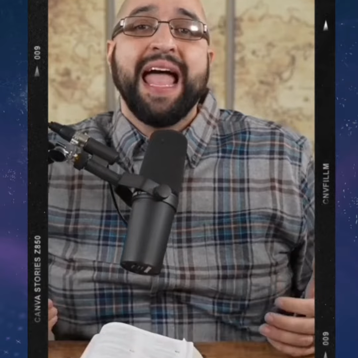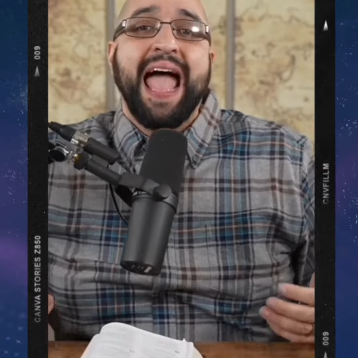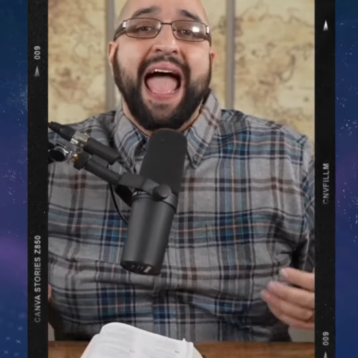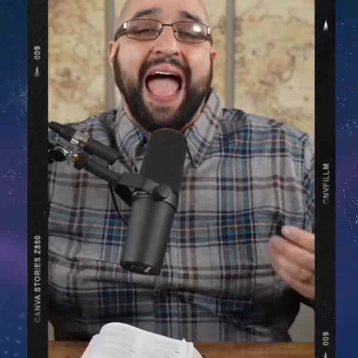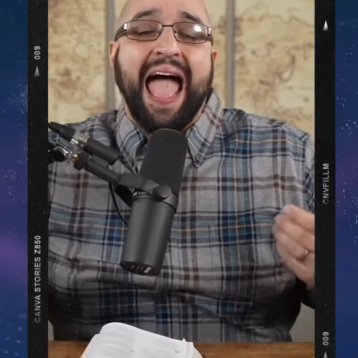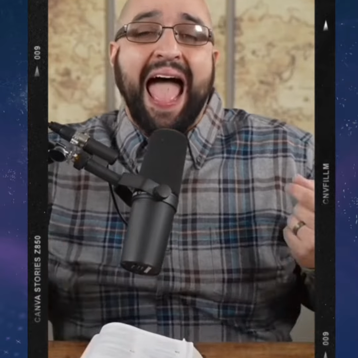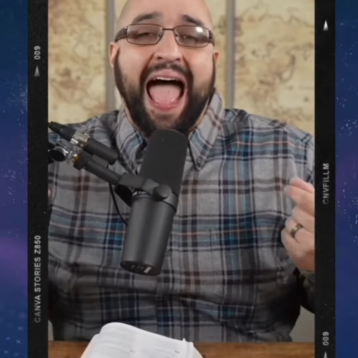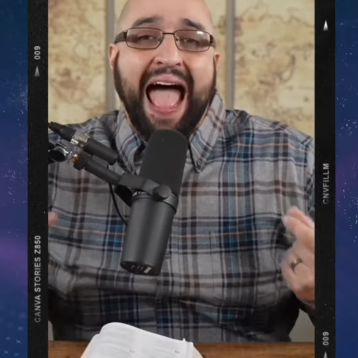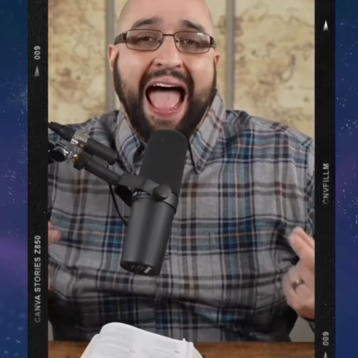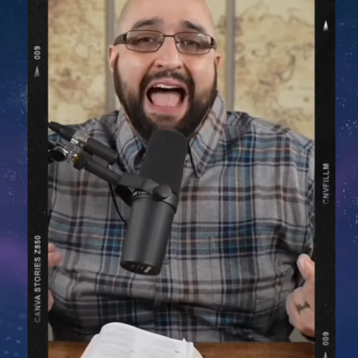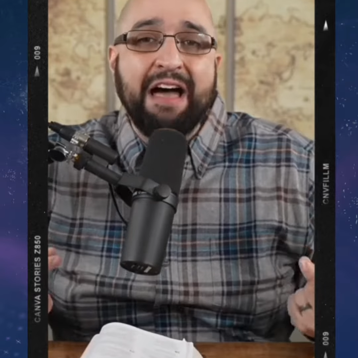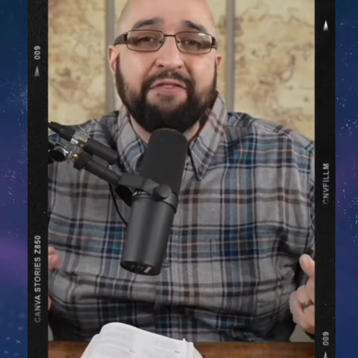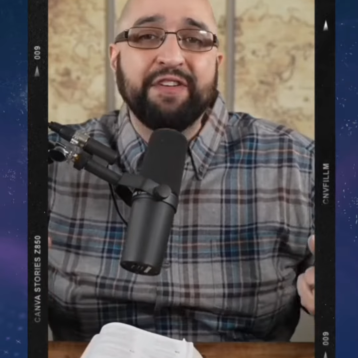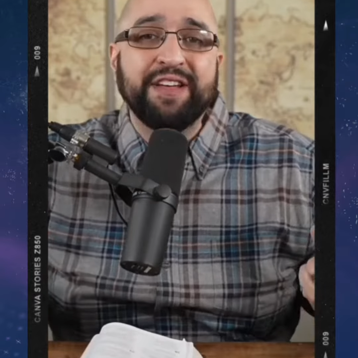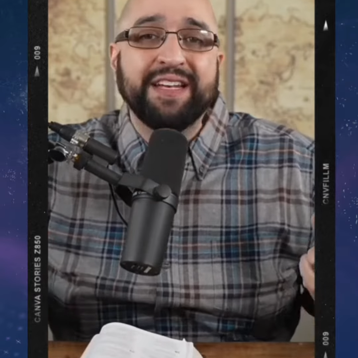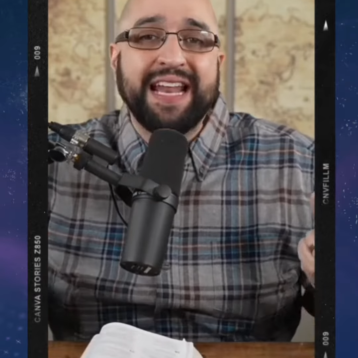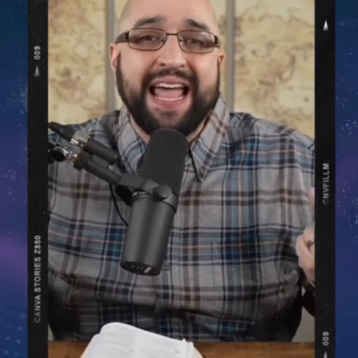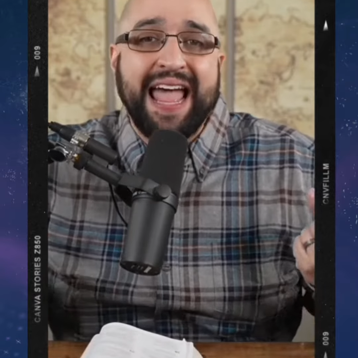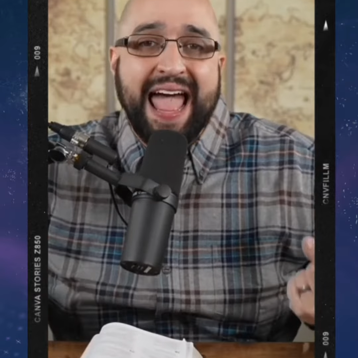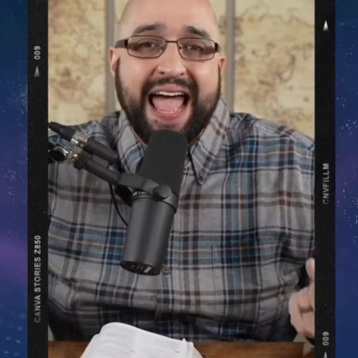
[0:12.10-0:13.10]
have
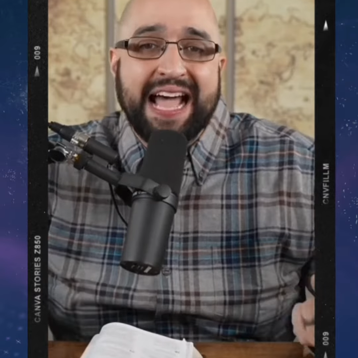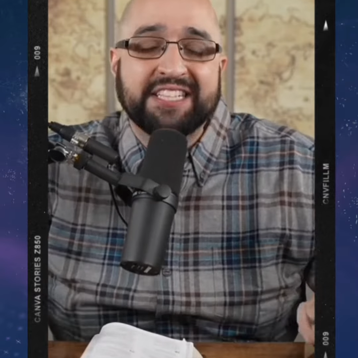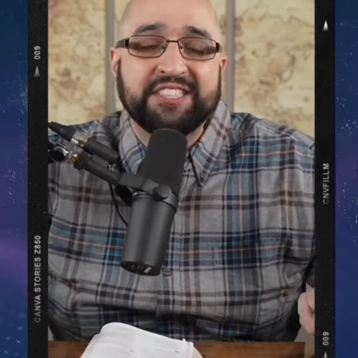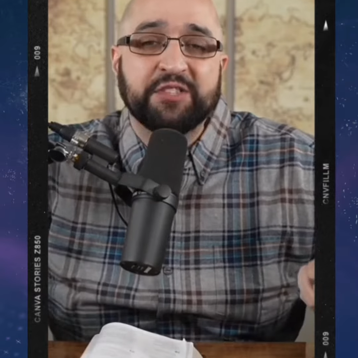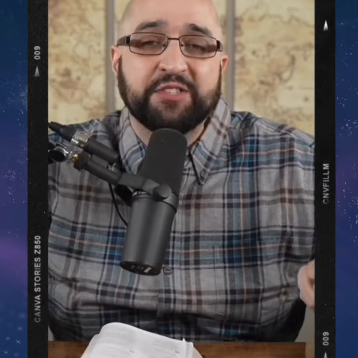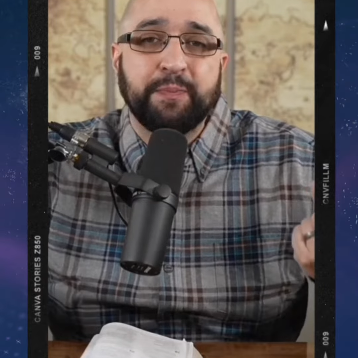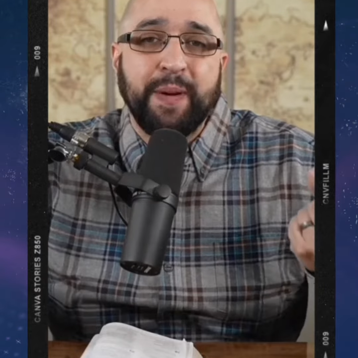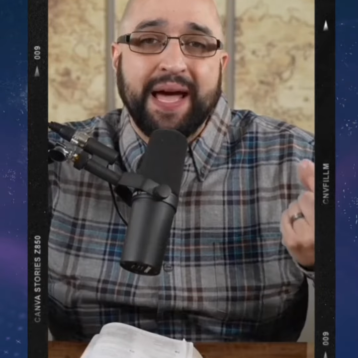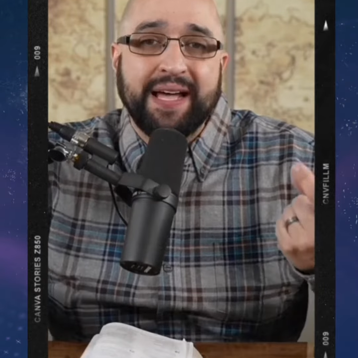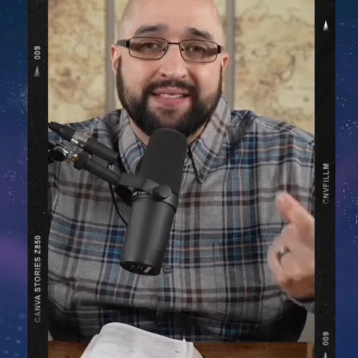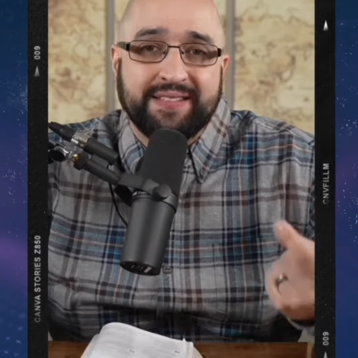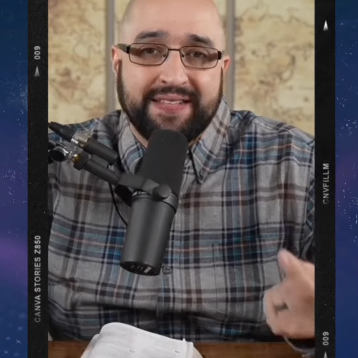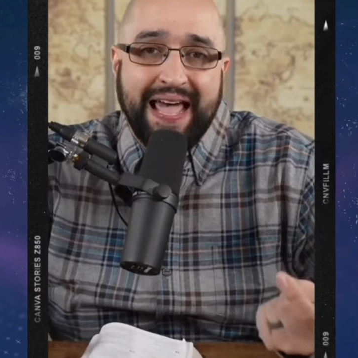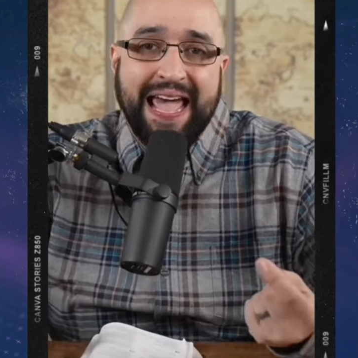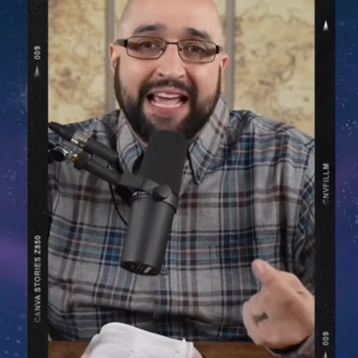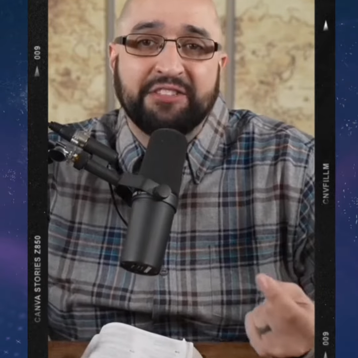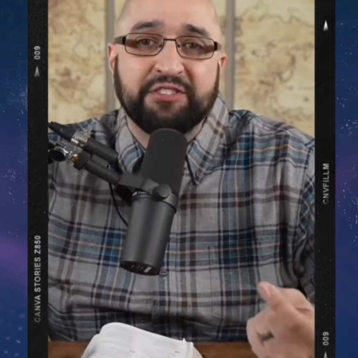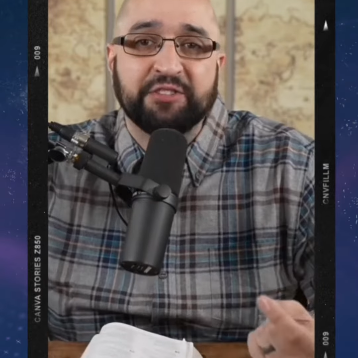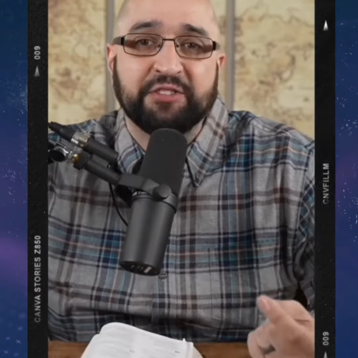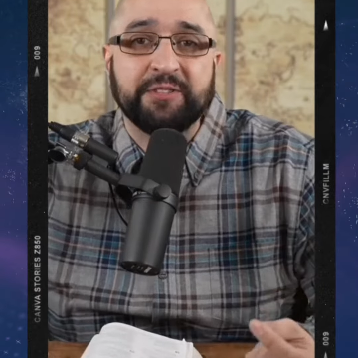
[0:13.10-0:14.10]
an
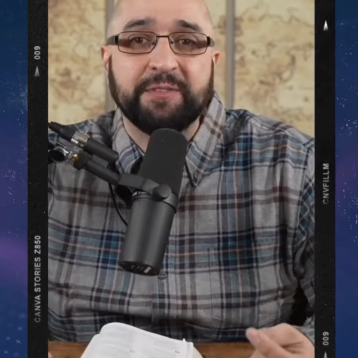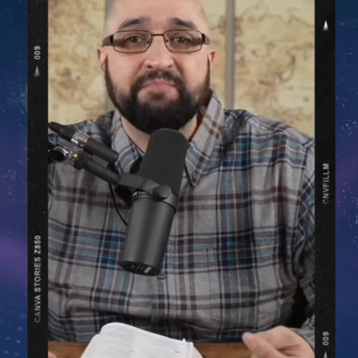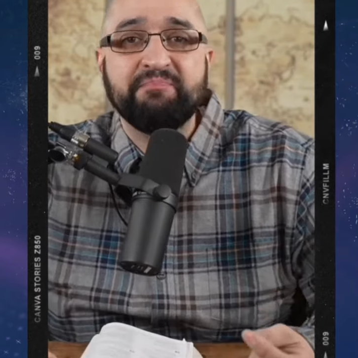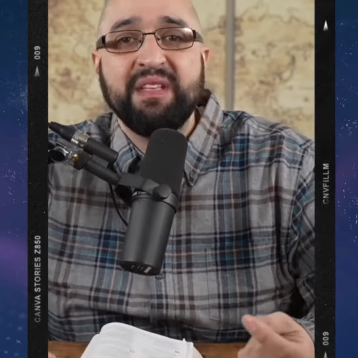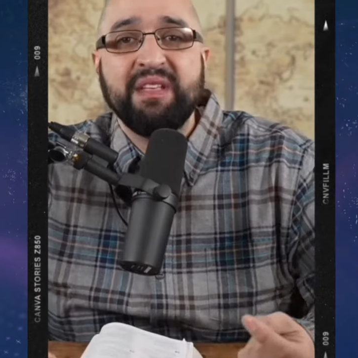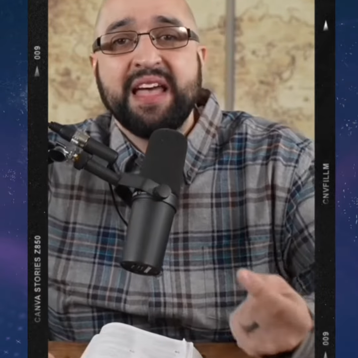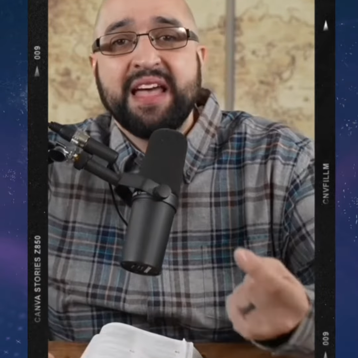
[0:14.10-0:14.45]
expectation